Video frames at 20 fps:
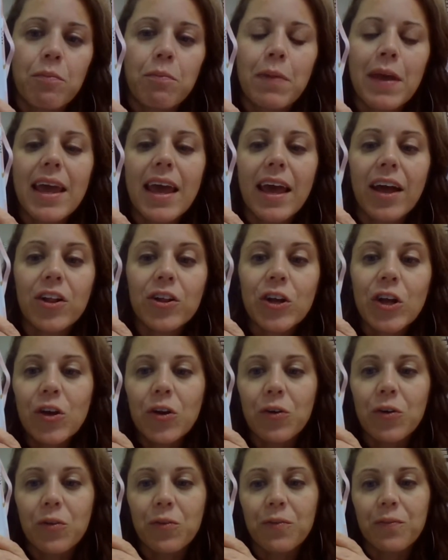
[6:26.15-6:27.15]

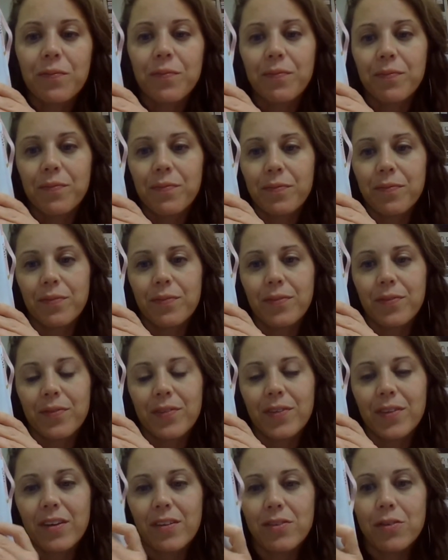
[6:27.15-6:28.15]
B-L-U.
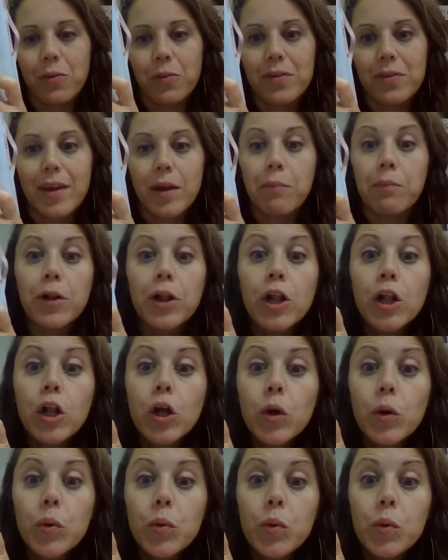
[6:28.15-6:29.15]
So it would say
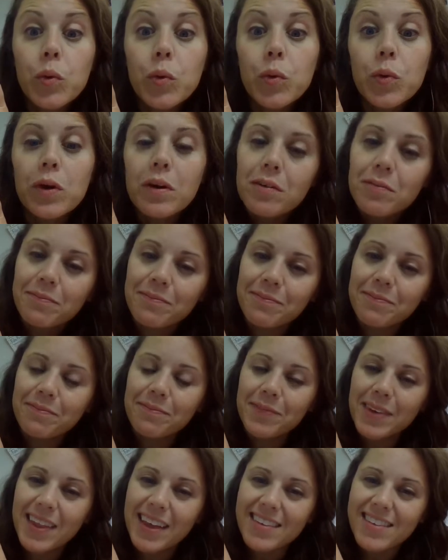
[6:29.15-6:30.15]
blue.
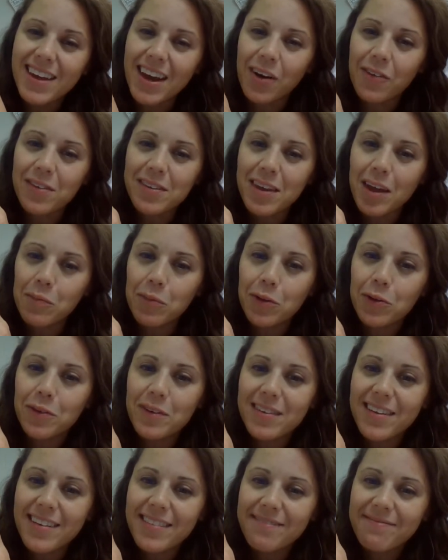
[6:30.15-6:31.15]
But that's not how we say blue,
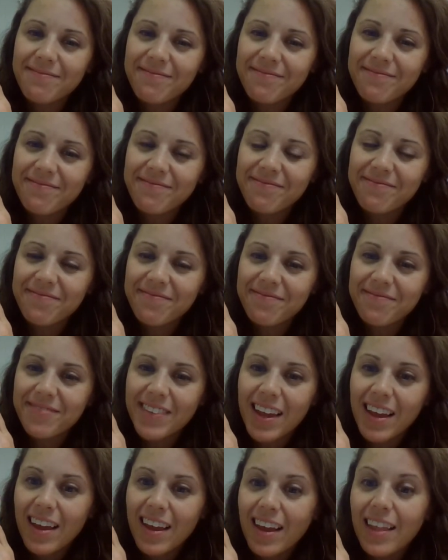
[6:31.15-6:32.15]
is it?
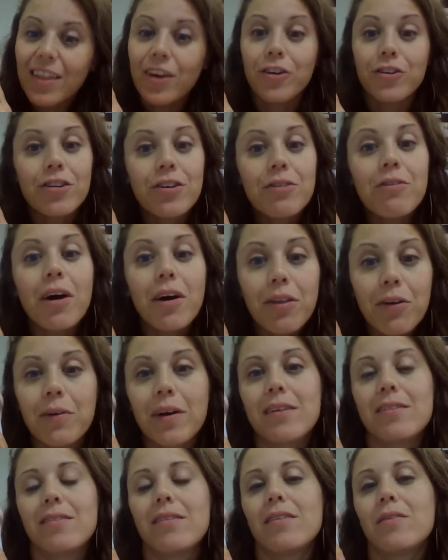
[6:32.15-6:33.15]
There are two other
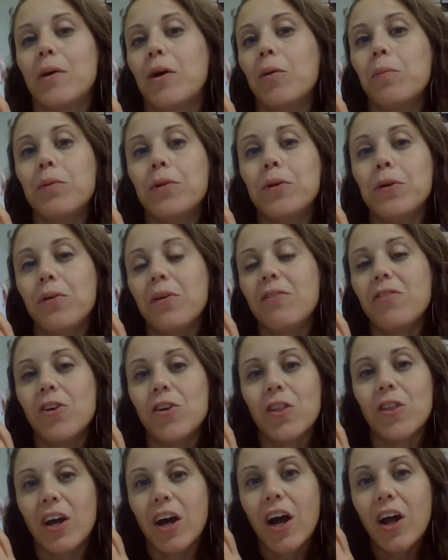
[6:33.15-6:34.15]
ways to spell blue. If
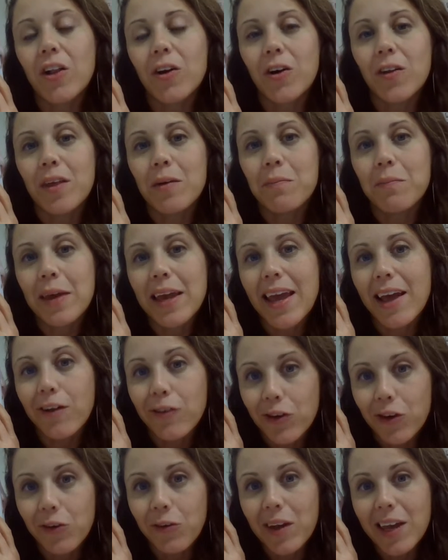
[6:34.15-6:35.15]
you're the color, then
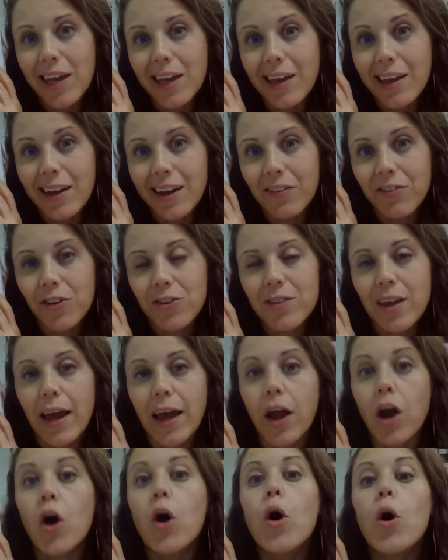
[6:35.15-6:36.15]
B-L-U-E. And if you're
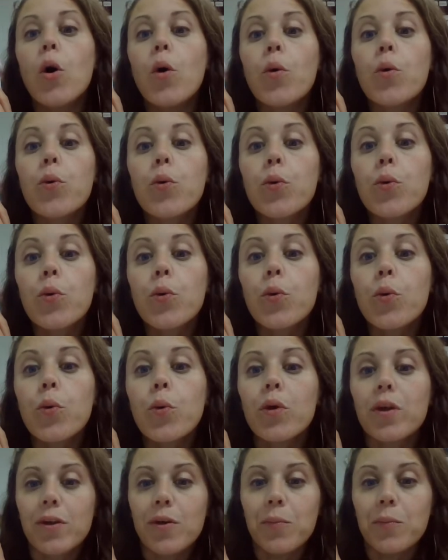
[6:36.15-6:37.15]
saying
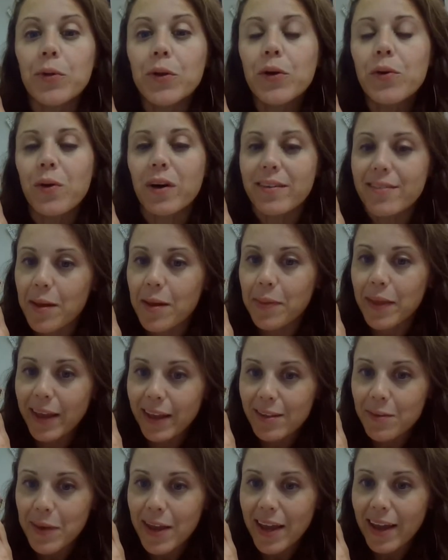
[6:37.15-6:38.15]
you blew on something,
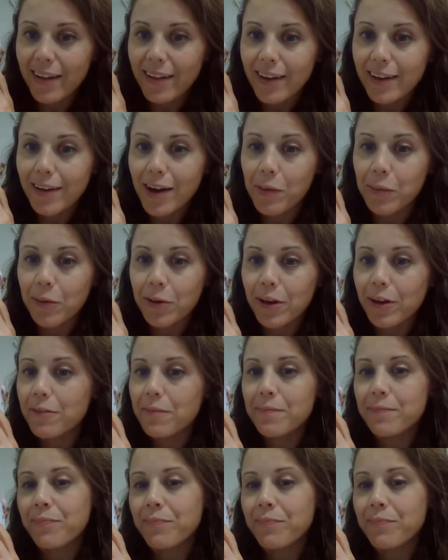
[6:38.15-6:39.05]
it's B-L-E-W.